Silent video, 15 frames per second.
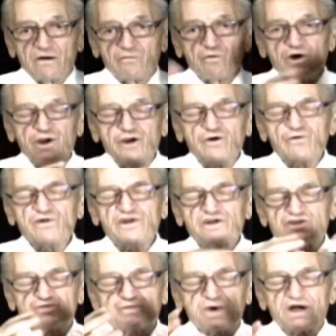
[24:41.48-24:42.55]
When you
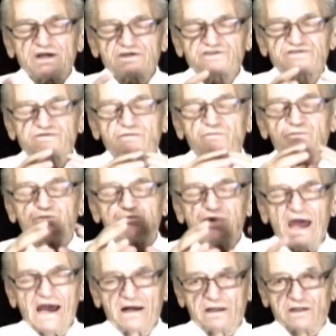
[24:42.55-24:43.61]
disperse
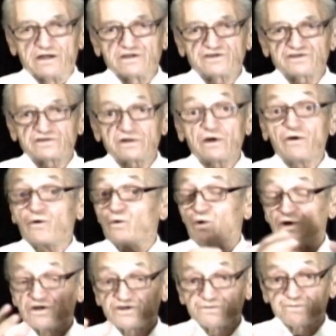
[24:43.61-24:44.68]
pellets
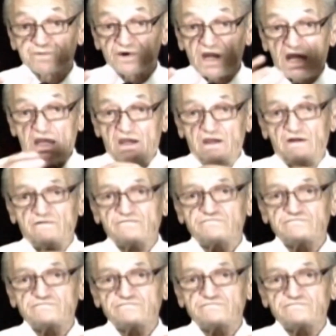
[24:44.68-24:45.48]
or spray,